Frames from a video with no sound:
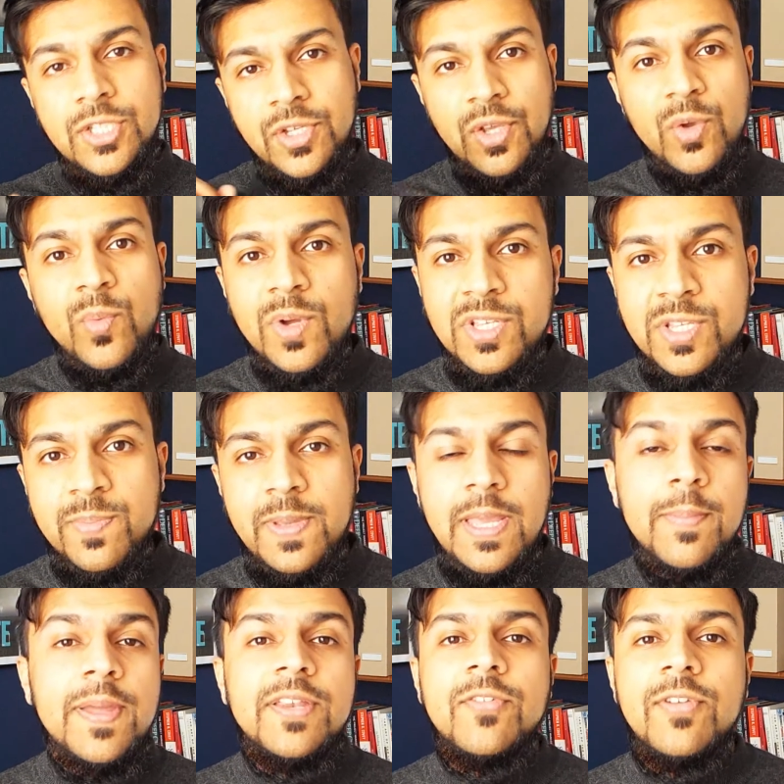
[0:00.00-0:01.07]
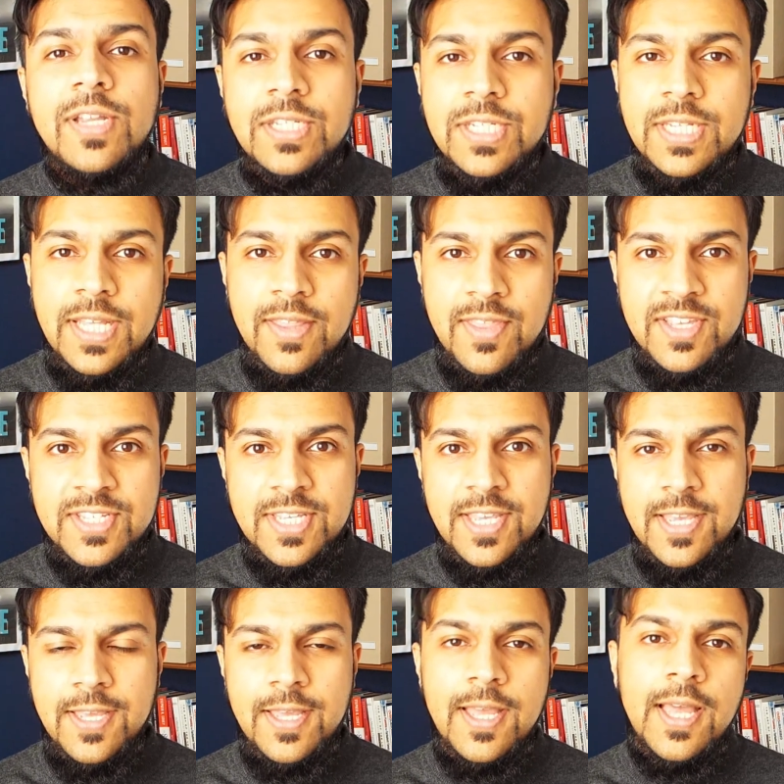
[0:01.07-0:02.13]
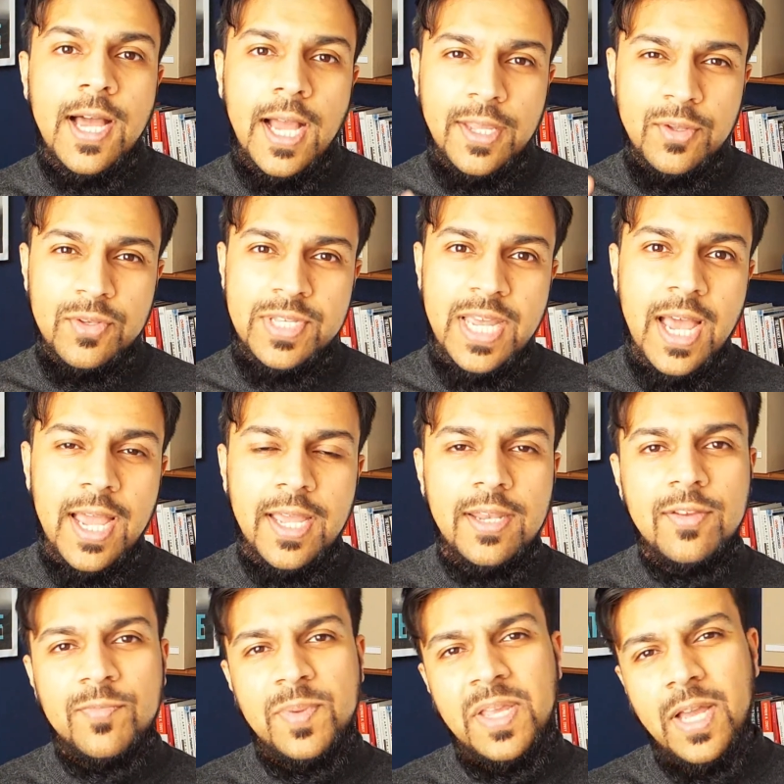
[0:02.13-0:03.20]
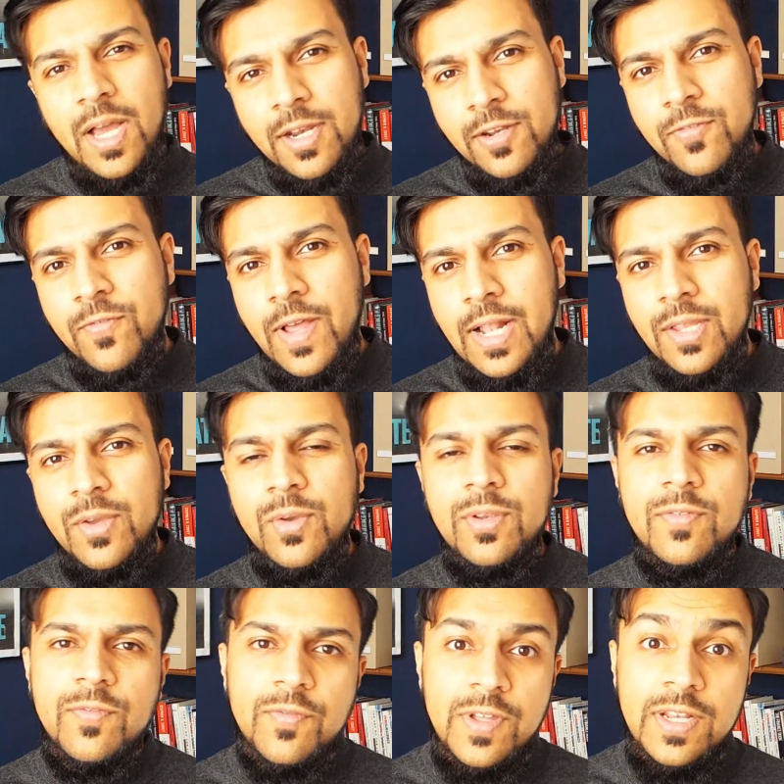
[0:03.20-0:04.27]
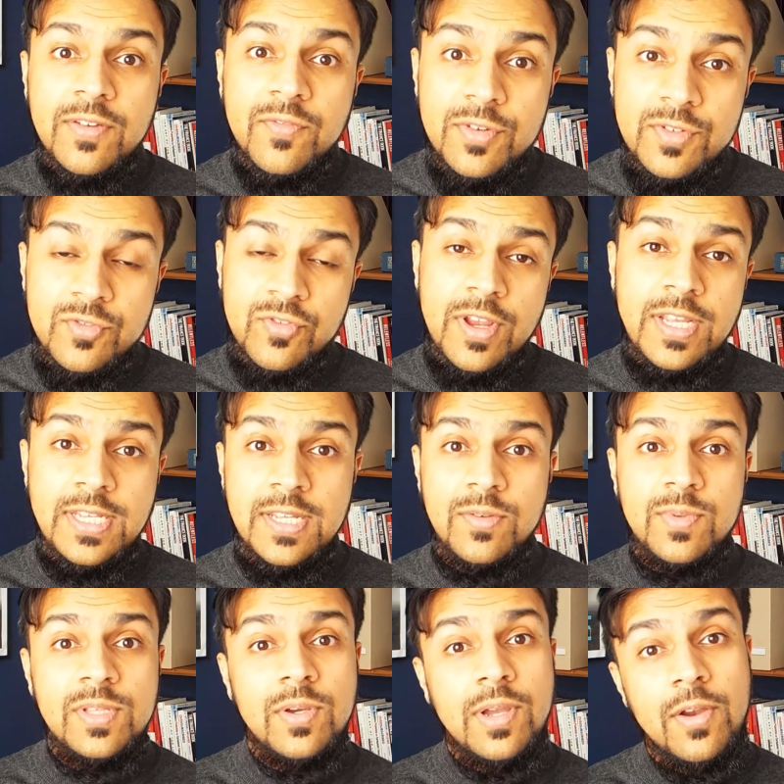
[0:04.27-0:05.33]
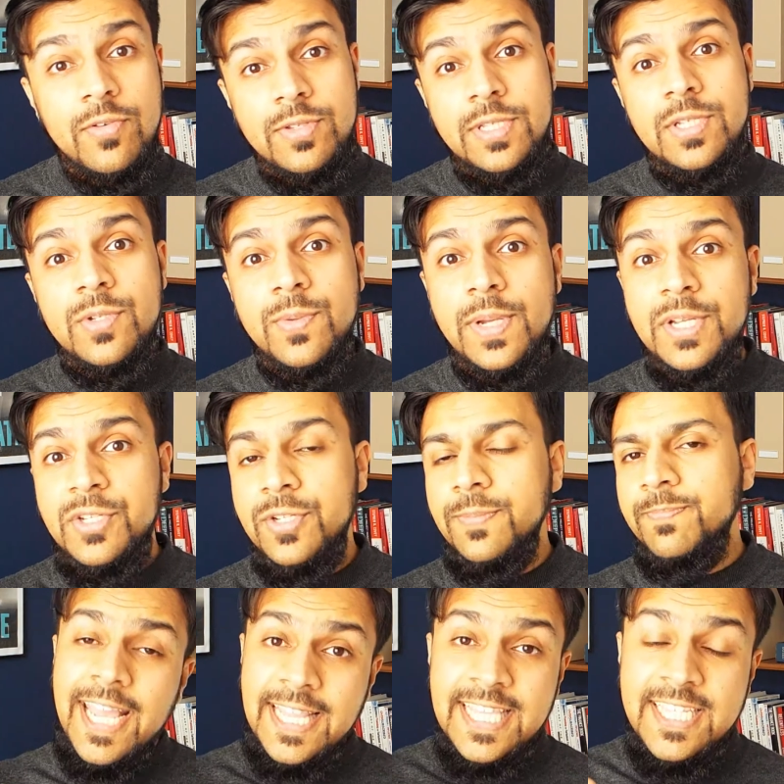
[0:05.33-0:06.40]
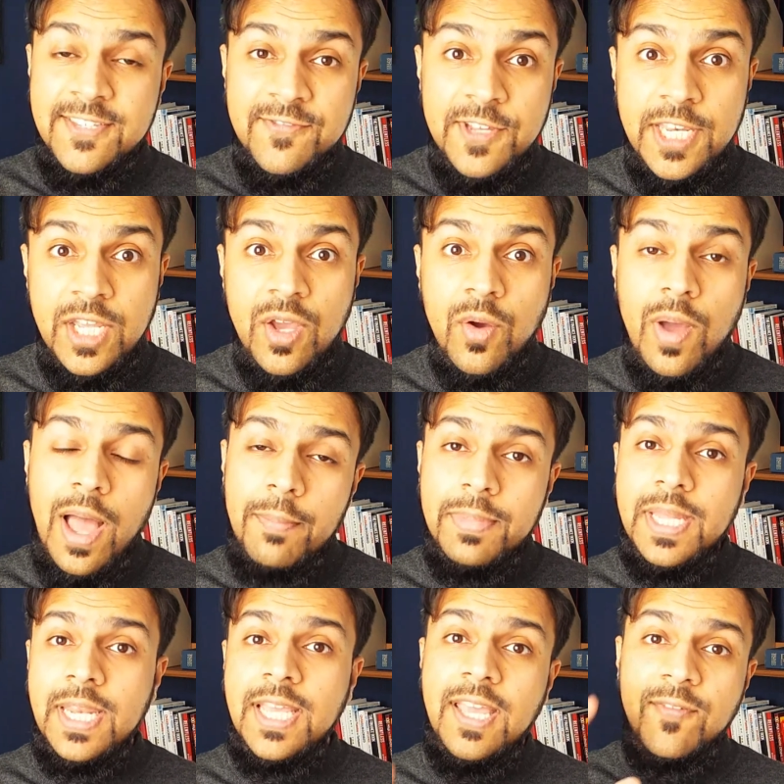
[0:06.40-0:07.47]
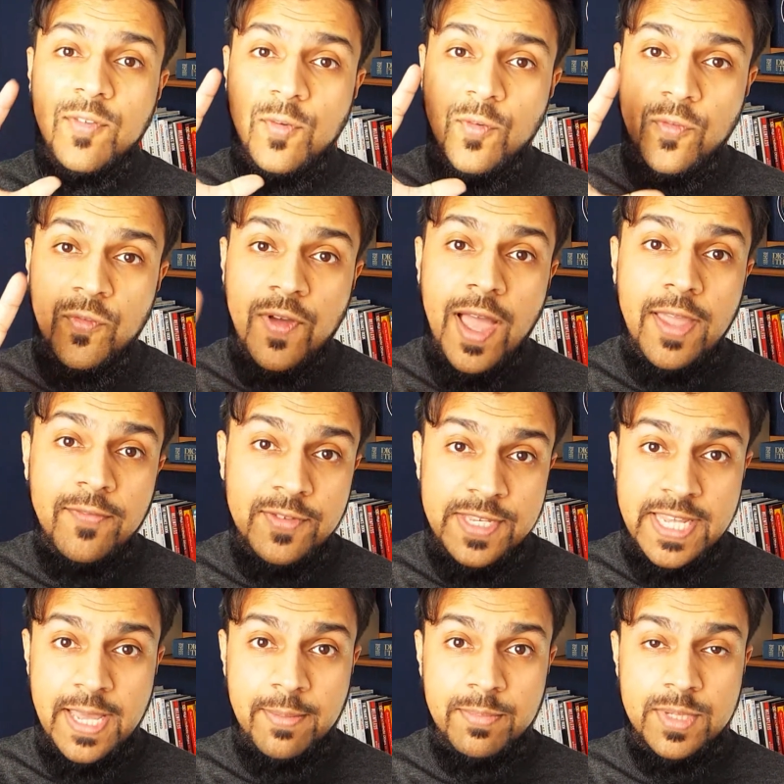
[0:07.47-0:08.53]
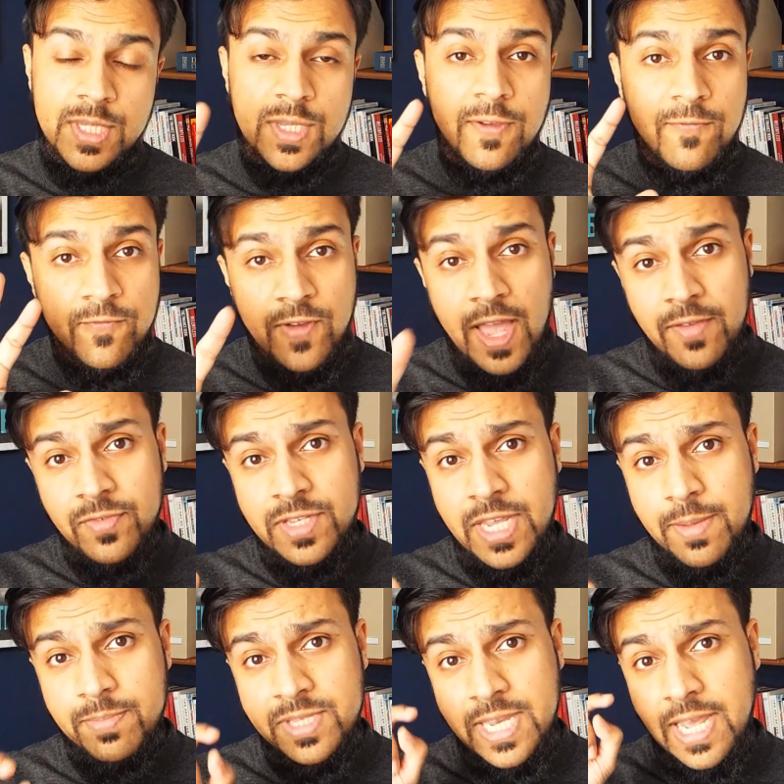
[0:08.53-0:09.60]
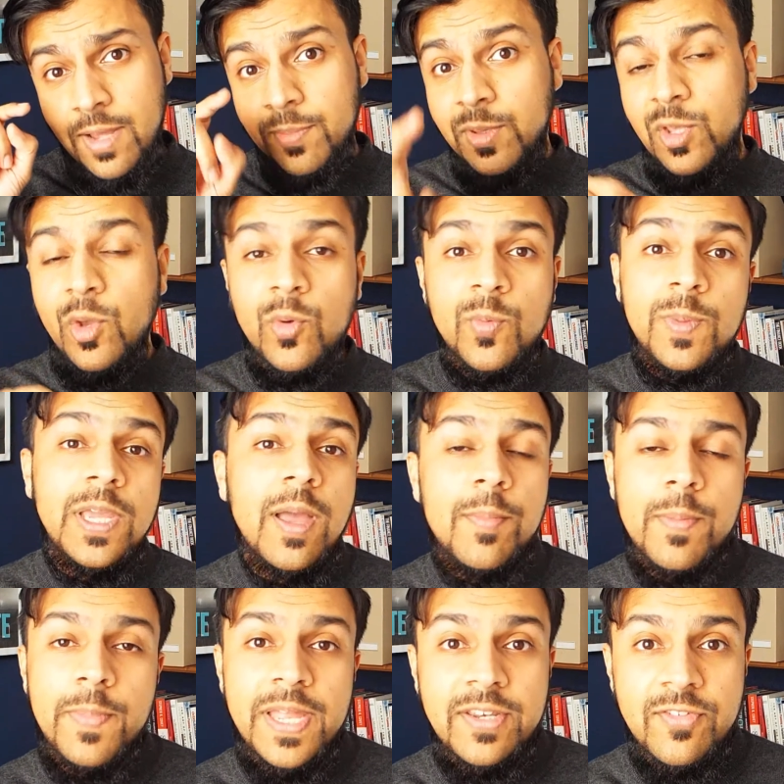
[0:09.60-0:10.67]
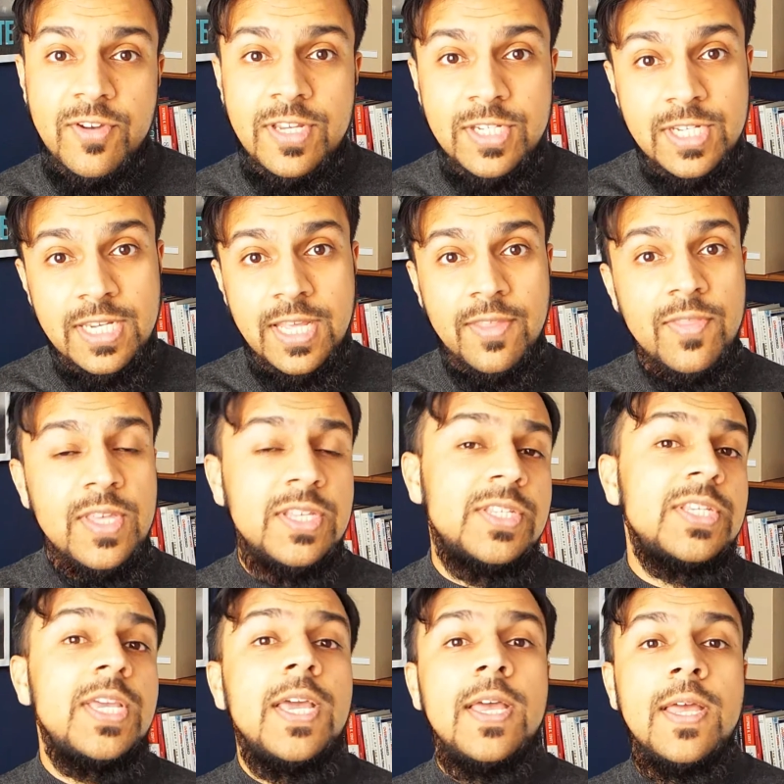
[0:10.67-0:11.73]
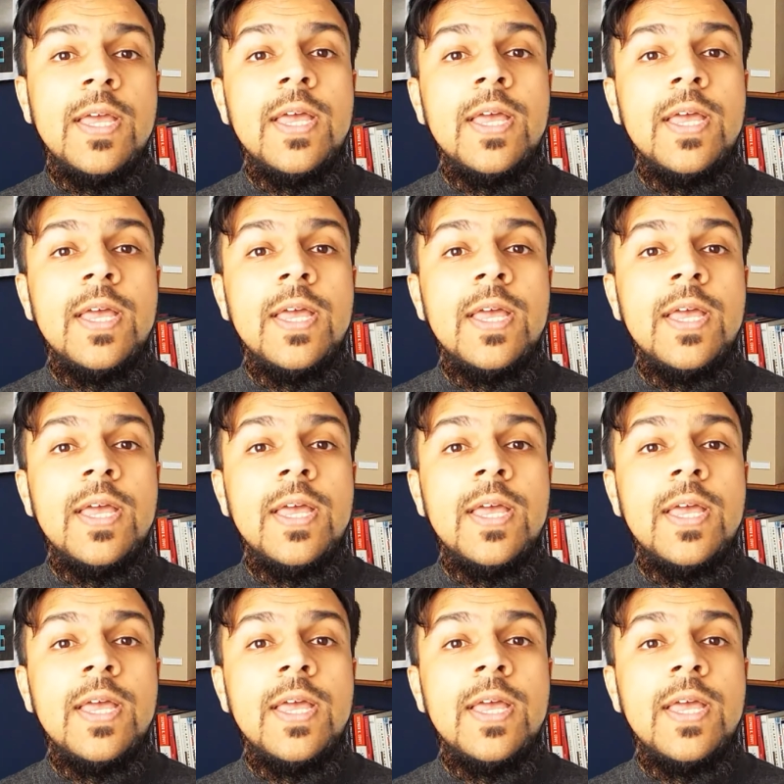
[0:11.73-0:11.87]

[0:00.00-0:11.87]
you want to be a better engineer this year? Are you tired of being undervalued and feeling frustrated with your current situation? In this video, I'm going to give you 5 tips. 5 tips to help you become a better engineer this year.